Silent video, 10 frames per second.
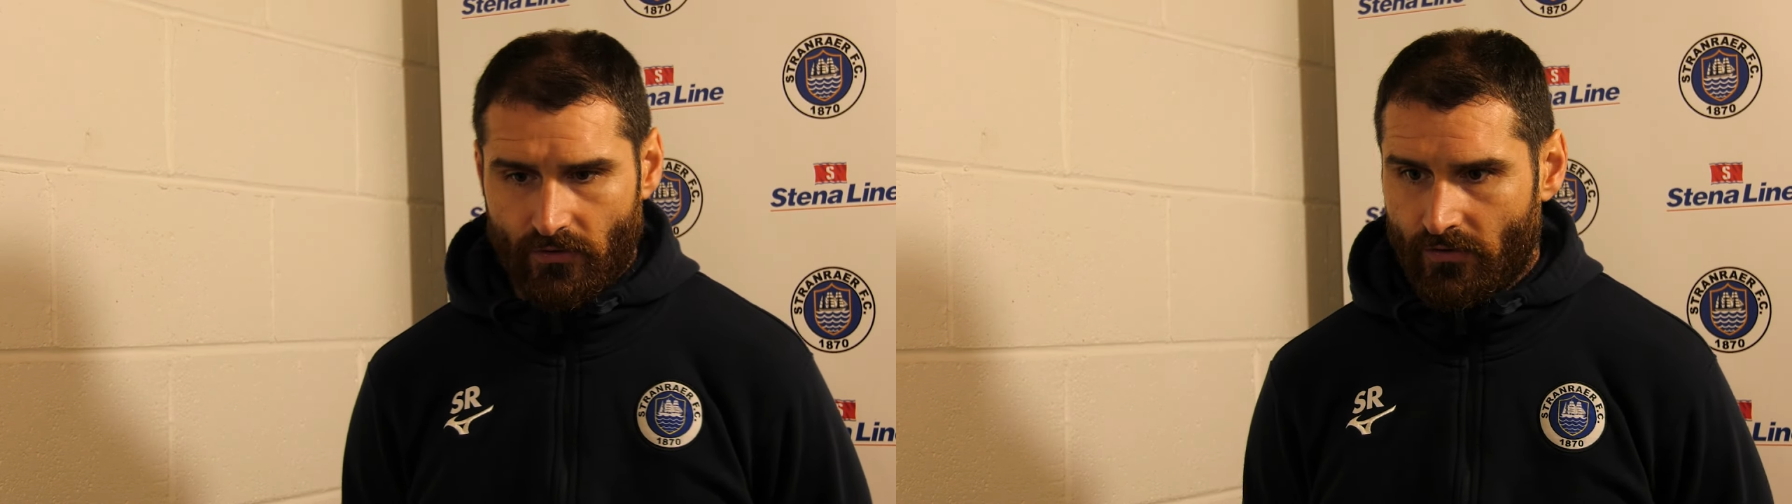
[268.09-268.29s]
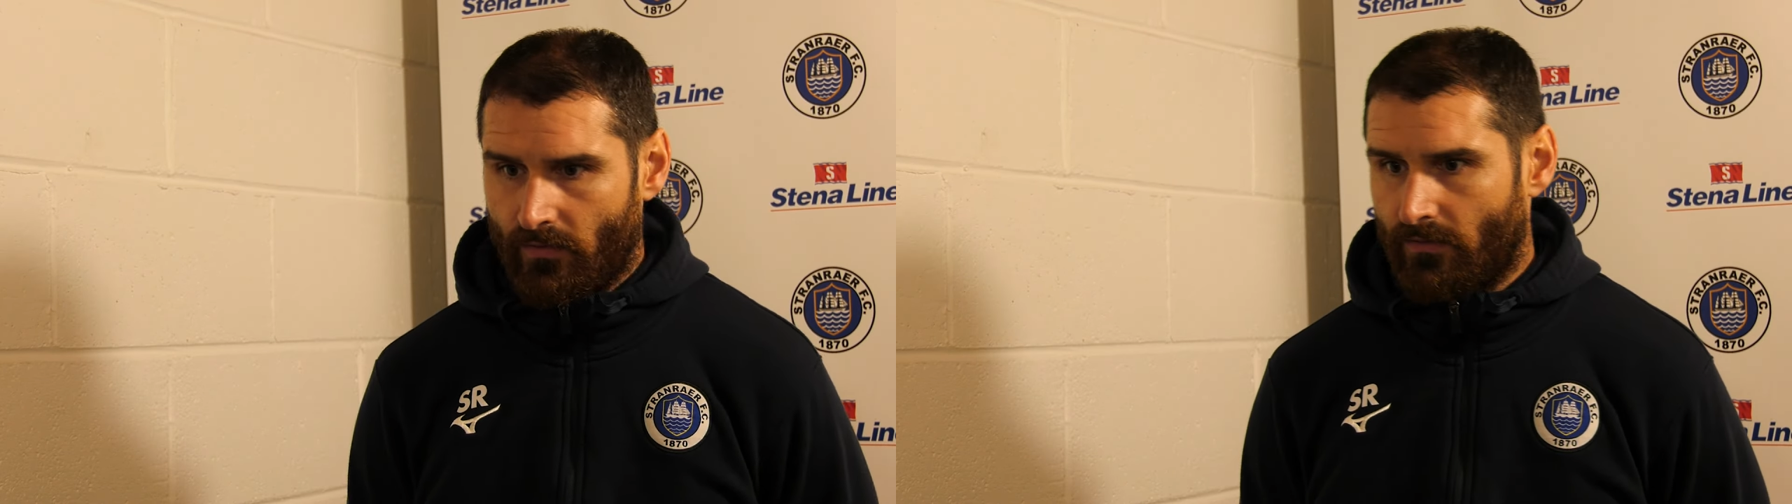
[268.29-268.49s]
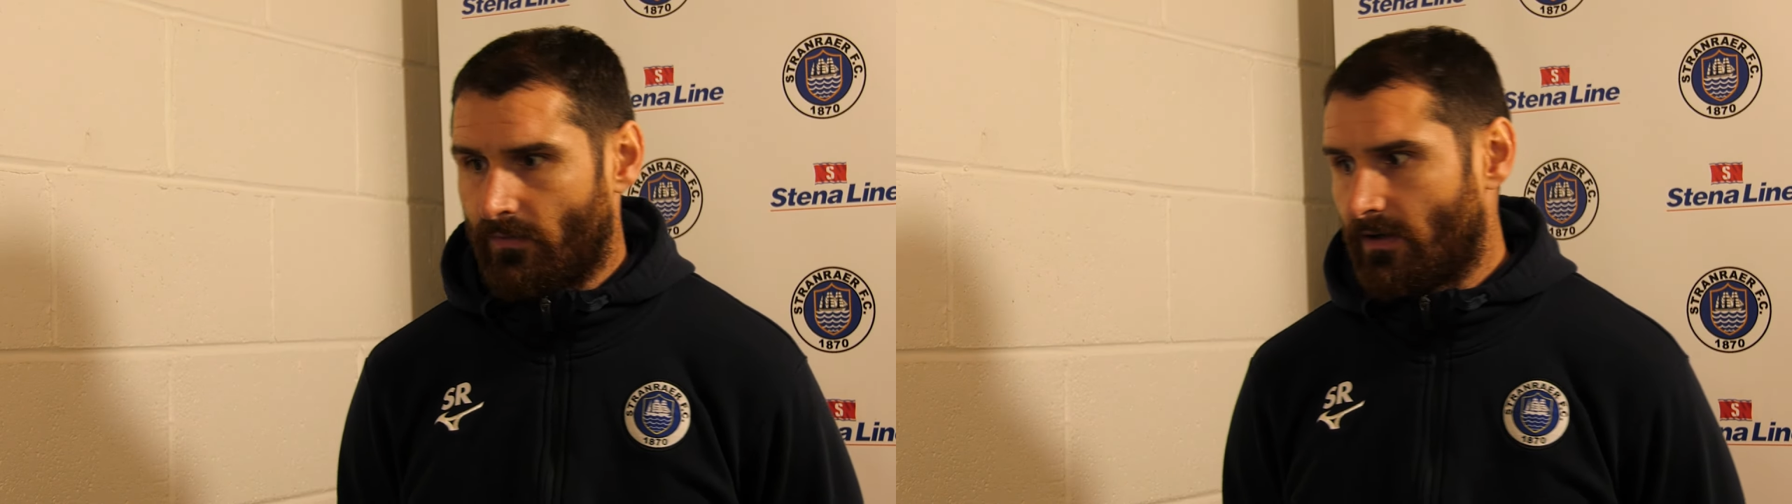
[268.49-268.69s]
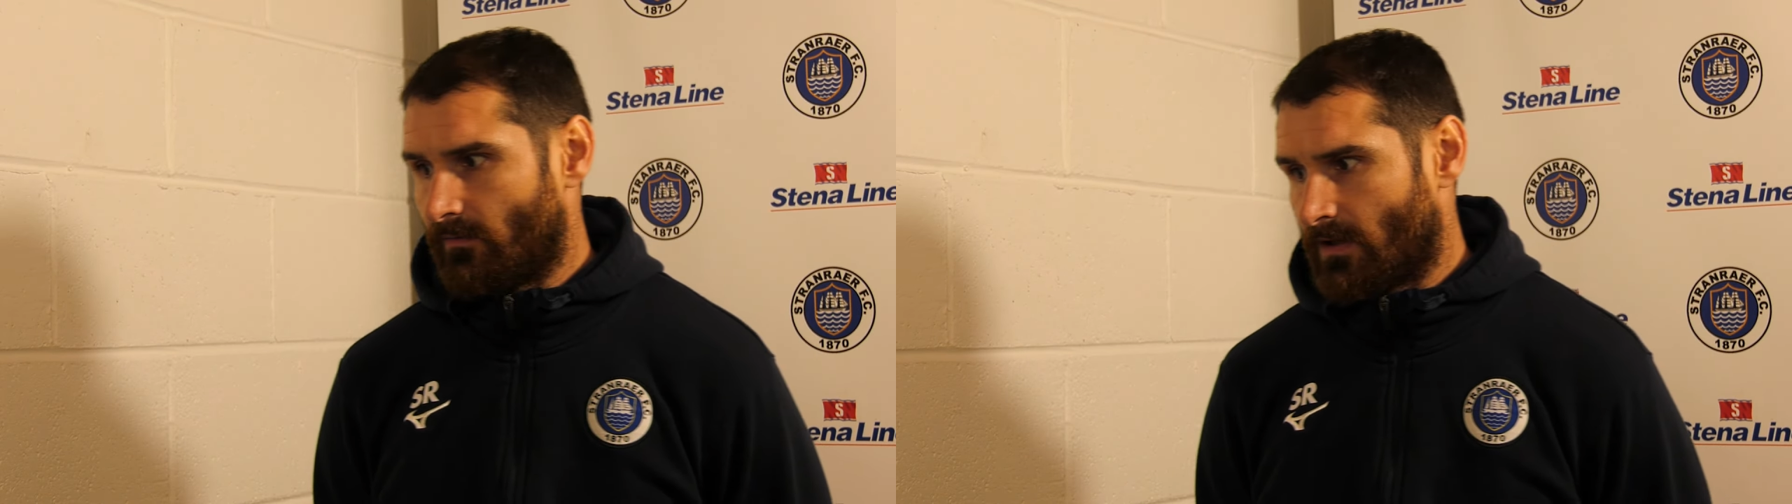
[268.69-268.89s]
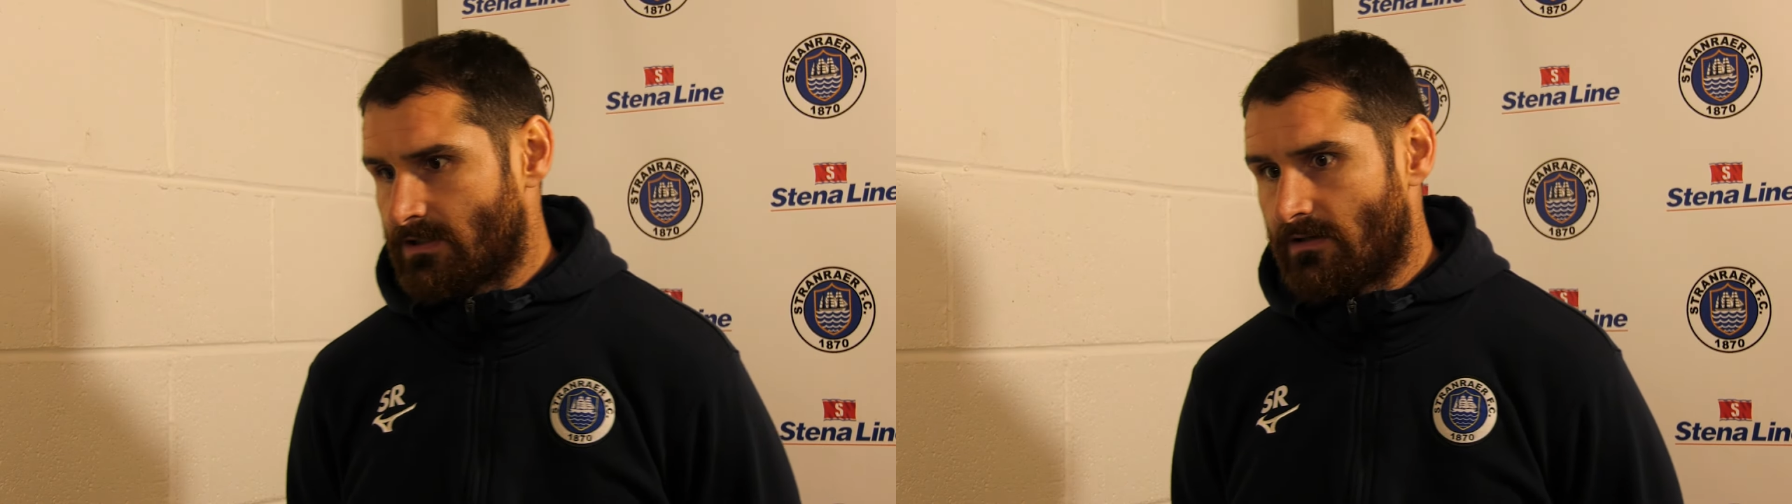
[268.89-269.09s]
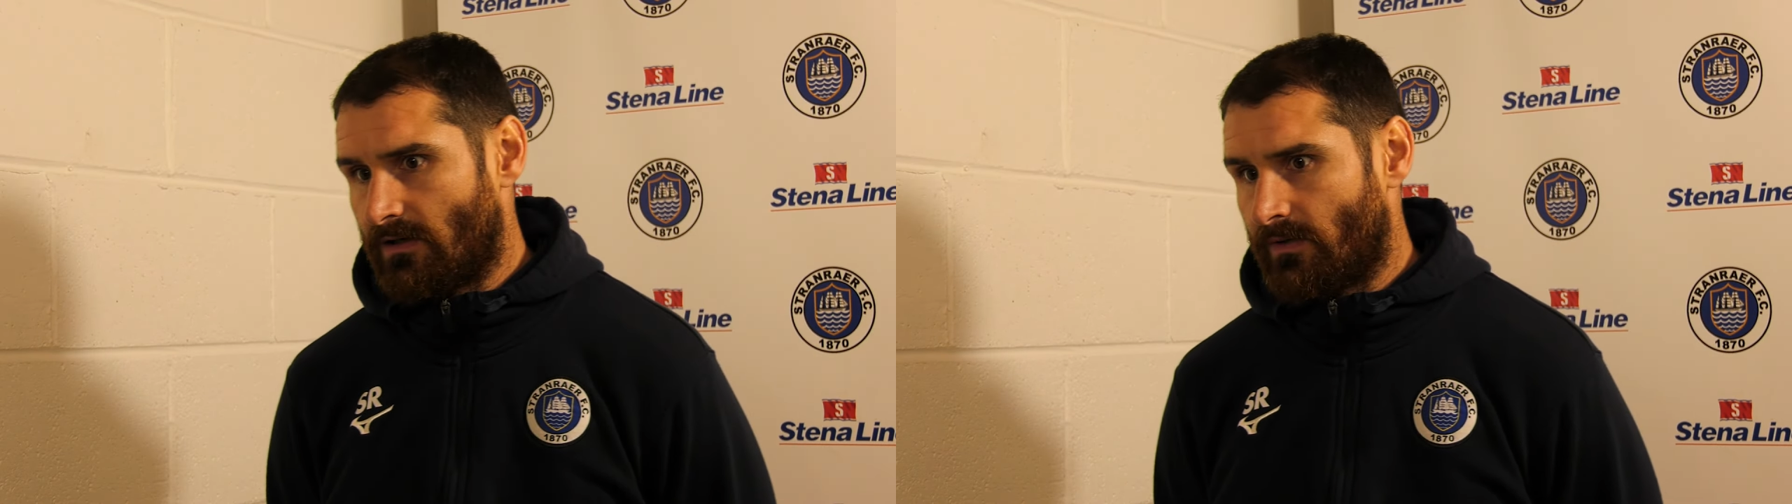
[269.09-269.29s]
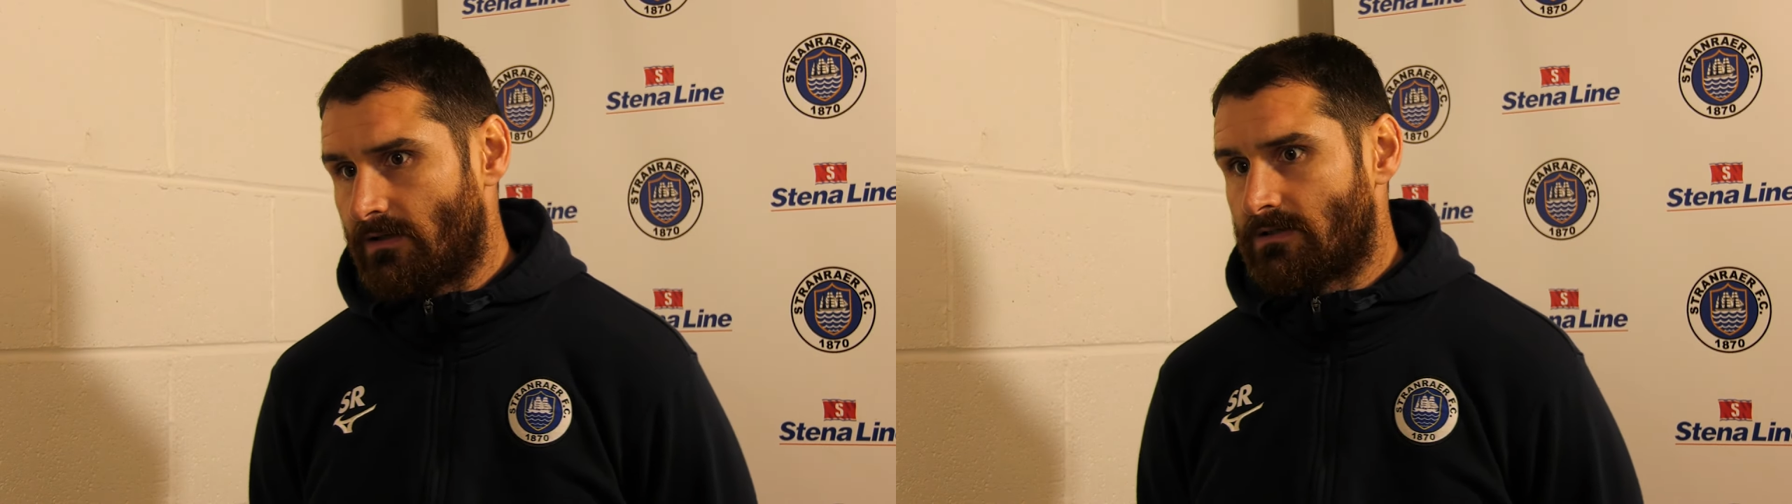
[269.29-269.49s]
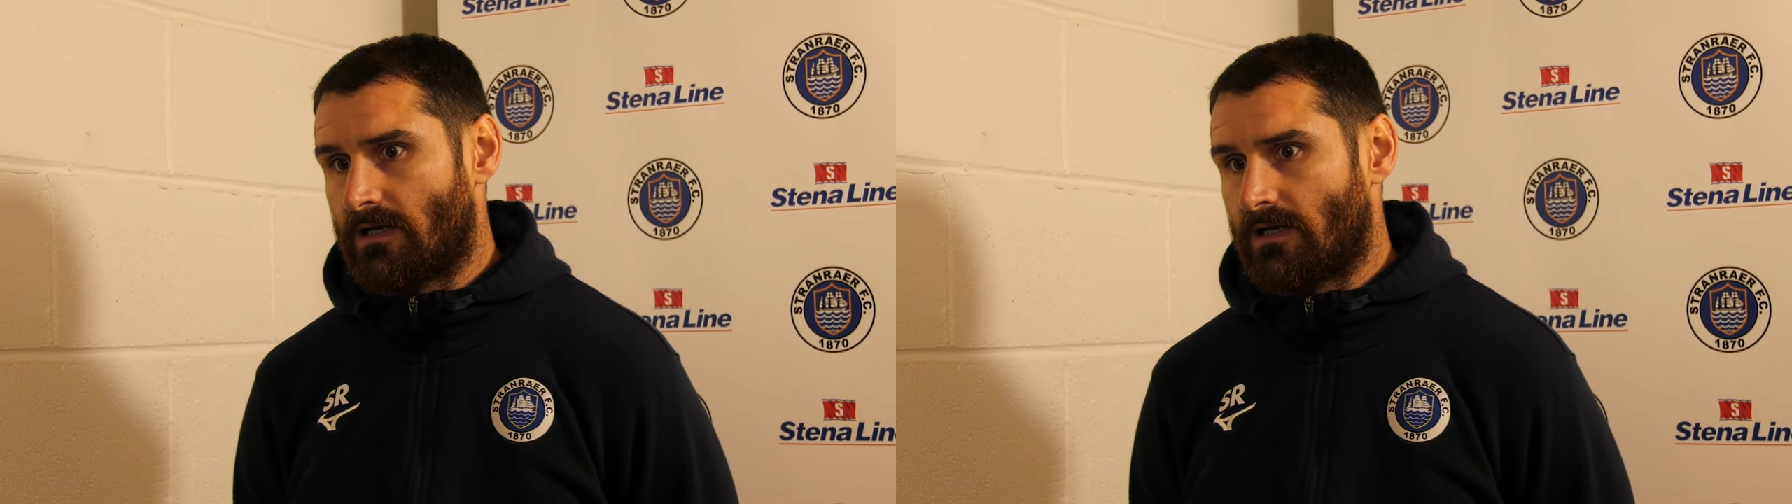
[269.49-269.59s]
do it 1 week, miss 3 weeks.